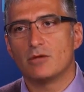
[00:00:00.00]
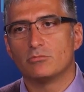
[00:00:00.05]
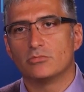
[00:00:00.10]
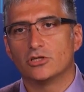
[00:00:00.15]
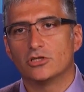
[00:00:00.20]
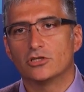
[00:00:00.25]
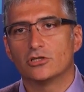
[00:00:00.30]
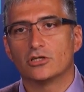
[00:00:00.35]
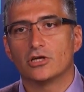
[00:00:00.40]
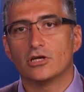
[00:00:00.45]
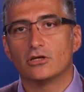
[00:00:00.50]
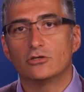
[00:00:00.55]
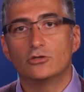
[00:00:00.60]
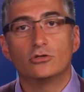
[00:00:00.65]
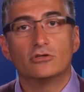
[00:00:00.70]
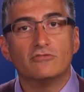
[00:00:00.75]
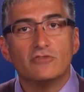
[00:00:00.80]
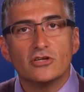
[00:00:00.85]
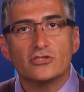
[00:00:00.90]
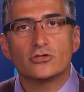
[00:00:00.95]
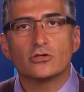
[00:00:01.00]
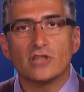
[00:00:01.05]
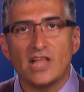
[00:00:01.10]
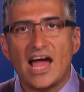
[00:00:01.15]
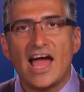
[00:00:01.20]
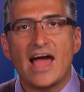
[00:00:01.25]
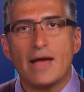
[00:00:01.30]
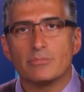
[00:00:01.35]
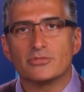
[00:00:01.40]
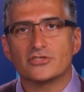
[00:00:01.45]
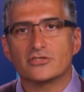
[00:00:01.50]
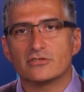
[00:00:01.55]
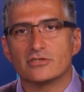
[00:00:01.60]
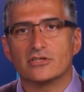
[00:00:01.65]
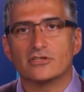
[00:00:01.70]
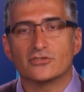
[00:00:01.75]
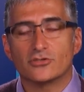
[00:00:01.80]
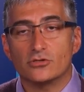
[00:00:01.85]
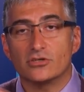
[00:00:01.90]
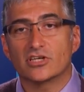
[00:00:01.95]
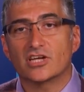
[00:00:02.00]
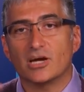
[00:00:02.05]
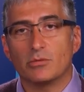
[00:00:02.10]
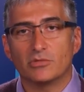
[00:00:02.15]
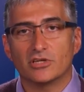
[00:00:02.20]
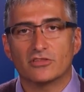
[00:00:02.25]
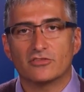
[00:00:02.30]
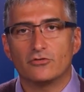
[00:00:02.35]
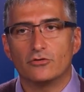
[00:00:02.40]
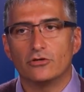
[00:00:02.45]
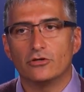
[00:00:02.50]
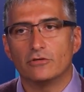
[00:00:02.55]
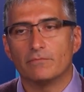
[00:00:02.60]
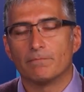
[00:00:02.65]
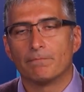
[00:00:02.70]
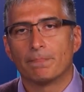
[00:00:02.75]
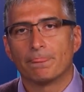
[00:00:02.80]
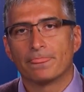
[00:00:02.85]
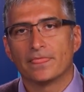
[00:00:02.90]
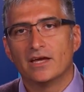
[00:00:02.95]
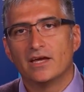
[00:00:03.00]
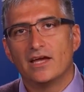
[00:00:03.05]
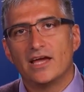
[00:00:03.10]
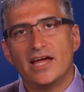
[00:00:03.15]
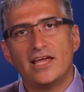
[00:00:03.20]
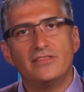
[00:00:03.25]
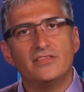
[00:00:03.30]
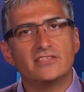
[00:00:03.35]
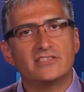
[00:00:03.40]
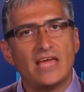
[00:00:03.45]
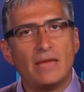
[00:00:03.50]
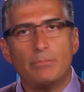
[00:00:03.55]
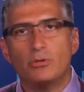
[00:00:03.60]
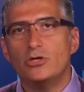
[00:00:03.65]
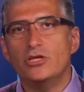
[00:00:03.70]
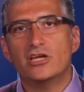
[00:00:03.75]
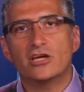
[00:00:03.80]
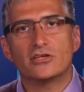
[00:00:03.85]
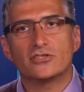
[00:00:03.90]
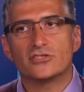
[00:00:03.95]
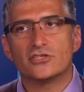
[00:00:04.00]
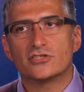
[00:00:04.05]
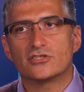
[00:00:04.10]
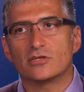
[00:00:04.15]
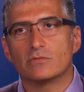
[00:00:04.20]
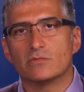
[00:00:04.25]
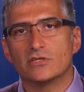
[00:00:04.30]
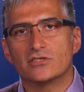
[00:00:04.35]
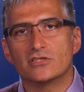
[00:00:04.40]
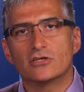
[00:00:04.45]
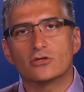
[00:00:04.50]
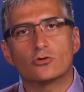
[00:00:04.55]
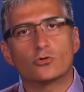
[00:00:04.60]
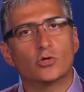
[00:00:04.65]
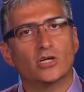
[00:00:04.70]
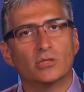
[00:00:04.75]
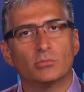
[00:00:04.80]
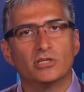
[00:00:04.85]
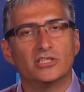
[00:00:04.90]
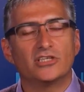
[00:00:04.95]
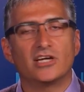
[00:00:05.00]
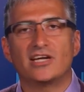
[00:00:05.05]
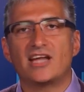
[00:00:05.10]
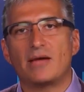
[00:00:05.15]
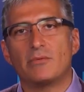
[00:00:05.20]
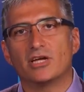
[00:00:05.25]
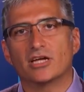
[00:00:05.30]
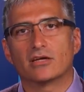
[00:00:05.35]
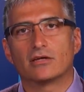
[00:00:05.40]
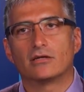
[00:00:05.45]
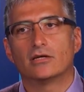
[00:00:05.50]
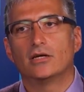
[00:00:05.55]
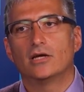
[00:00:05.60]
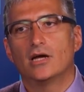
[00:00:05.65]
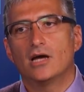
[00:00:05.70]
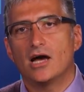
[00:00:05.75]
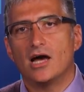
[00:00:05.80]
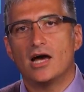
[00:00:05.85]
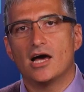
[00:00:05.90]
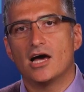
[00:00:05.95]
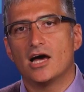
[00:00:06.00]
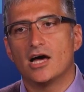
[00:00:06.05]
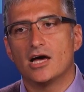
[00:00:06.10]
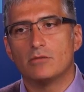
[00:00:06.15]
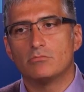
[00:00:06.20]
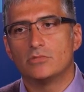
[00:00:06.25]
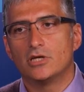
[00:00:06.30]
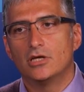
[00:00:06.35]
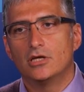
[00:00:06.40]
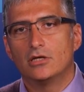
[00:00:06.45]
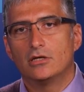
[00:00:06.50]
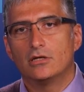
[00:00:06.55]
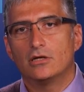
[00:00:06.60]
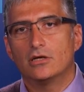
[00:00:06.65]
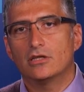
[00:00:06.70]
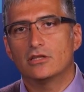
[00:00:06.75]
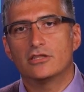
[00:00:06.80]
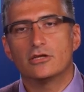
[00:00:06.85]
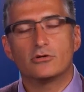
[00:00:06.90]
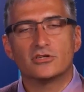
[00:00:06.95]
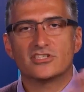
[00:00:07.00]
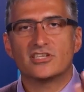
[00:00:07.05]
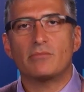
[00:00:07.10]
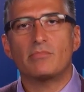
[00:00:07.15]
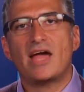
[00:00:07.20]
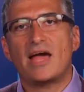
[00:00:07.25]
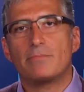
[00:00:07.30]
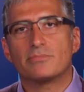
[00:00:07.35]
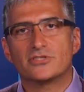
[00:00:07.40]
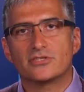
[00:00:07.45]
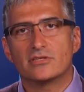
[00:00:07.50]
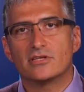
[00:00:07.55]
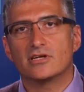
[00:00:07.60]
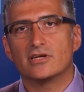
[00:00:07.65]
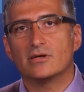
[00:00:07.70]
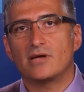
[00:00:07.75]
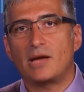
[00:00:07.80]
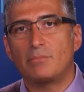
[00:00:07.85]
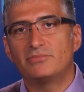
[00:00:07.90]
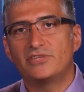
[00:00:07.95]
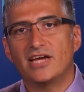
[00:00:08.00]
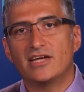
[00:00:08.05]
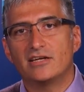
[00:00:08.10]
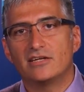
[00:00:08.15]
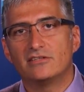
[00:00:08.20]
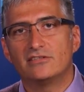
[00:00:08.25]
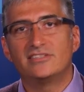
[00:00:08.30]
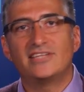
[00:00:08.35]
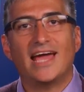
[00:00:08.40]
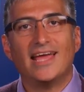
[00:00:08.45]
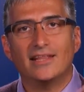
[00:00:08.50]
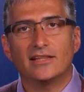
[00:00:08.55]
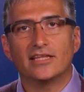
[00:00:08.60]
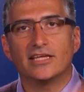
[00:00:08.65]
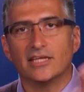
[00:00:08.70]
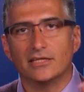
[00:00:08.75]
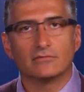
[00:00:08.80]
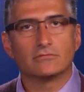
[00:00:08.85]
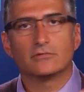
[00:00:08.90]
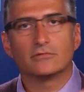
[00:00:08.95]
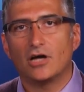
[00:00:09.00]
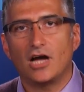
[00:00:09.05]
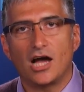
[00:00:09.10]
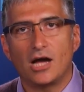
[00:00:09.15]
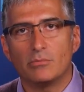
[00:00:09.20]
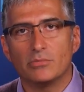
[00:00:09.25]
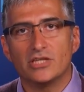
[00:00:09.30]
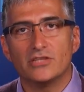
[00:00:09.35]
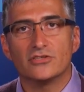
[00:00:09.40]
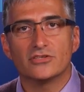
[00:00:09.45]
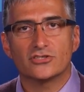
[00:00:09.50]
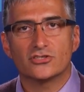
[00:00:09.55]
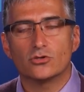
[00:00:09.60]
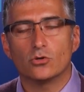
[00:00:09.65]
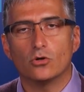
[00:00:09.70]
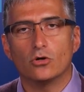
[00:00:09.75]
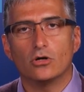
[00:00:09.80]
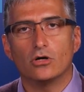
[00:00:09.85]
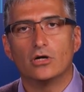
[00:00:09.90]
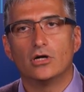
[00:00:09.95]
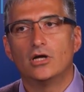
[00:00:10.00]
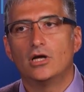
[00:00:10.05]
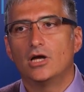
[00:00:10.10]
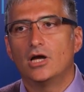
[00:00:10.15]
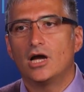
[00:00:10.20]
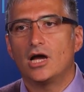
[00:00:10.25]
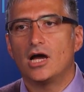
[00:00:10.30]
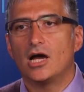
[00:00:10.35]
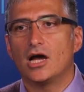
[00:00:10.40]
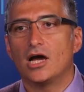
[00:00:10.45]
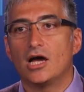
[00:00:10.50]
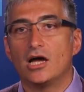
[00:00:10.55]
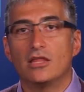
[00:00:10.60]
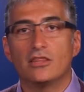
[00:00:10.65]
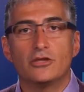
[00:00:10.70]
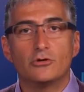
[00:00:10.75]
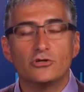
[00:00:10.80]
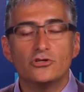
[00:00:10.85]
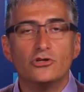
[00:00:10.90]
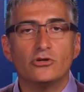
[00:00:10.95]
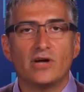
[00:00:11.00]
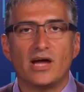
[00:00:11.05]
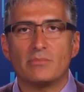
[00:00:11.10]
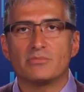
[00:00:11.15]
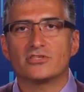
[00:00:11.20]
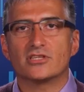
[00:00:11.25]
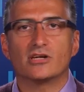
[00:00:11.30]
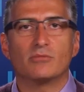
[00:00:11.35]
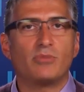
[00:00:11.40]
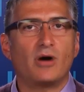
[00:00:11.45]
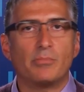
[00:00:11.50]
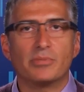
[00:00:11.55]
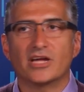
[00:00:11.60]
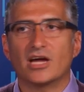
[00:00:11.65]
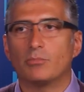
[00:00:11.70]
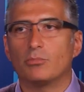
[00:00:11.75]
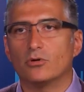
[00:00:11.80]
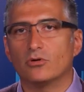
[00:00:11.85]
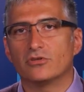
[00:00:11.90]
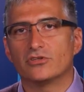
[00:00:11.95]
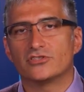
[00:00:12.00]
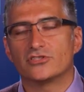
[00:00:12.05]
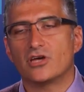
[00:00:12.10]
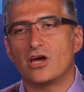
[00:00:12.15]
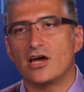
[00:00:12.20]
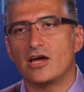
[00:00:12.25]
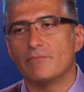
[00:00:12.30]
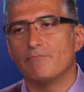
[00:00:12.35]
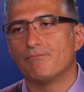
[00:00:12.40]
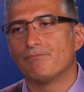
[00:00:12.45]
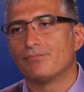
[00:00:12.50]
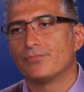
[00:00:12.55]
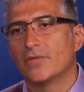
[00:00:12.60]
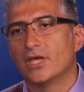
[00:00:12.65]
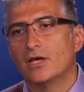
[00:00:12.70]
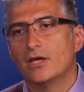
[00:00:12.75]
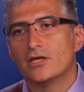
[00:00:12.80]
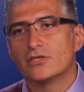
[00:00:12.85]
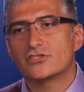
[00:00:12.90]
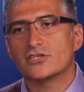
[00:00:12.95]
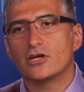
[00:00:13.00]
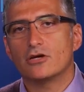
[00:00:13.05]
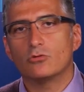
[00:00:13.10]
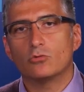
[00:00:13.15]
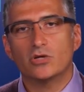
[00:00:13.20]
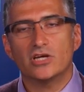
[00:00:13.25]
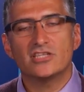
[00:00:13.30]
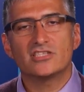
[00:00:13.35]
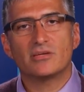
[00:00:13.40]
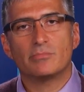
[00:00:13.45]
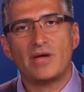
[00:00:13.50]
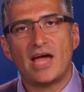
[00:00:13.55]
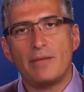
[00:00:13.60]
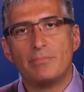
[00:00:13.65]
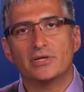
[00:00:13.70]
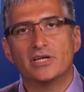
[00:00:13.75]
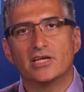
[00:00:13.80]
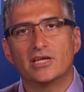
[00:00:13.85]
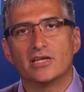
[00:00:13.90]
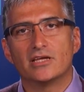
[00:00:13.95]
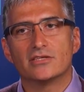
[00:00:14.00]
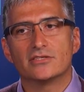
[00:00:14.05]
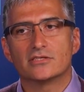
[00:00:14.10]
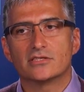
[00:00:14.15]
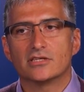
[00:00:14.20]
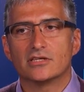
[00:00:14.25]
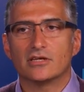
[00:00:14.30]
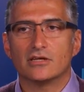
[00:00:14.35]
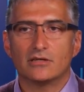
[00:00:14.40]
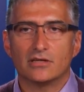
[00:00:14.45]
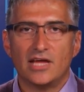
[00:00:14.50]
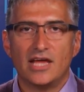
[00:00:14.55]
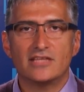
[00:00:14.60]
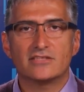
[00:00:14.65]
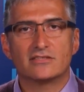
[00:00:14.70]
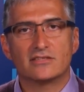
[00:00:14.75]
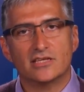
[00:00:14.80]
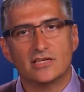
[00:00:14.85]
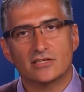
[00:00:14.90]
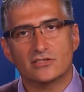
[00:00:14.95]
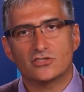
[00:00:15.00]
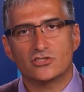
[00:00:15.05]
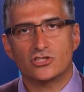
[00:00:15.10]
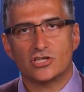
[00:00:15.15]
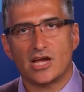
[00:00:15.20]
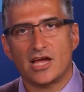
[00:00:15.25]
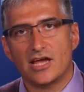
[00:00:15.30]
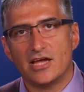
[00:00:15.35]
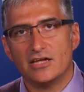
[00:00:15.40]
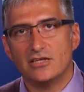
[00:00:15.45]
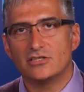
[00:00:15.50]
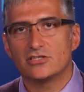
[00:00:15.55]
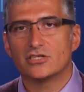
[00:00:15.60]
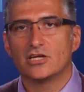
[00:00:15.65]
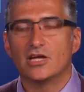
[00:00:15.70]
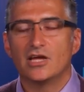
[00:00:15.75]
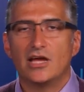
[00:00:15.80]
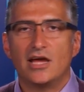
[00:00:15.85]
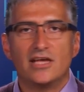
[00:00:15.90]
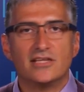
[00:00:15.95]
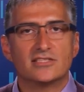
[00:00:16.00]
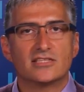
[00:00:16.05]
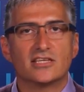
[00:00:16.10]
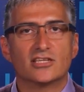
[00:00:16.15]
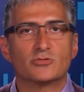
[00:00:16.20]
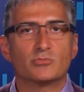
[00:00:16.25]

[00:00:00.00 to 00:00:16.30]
universal apps that are sort of coming through. And this app ecosystem is incredibly dynamic. There are some apps that are updated daily in the store. There are new apps that are popping up all the time. So what ends up happening is, as things change, as things